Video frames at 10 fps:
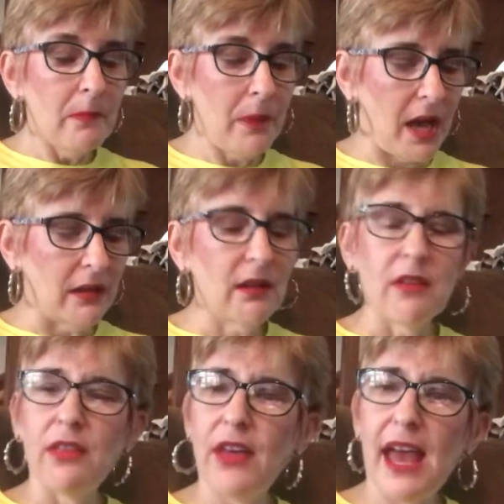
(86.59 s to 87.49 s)
but
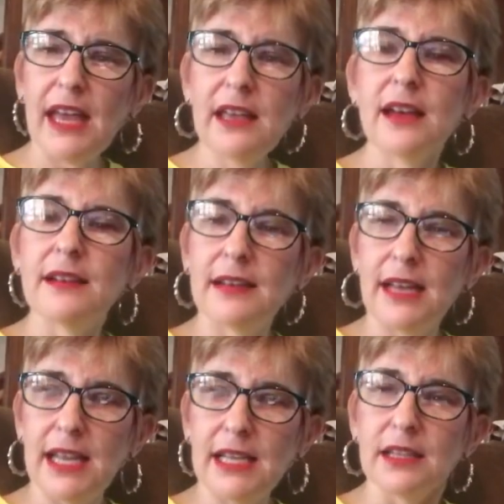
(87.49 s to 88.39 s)
they
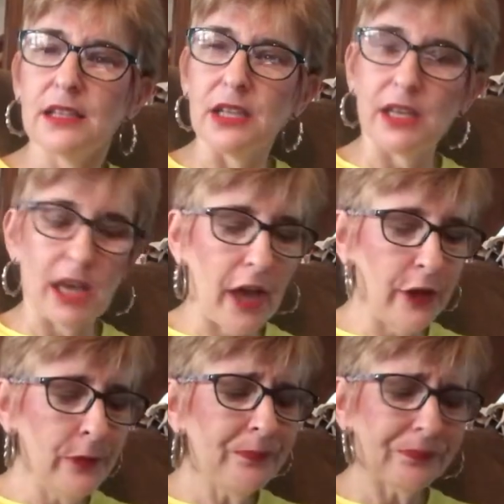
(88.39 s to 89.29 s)
need to go.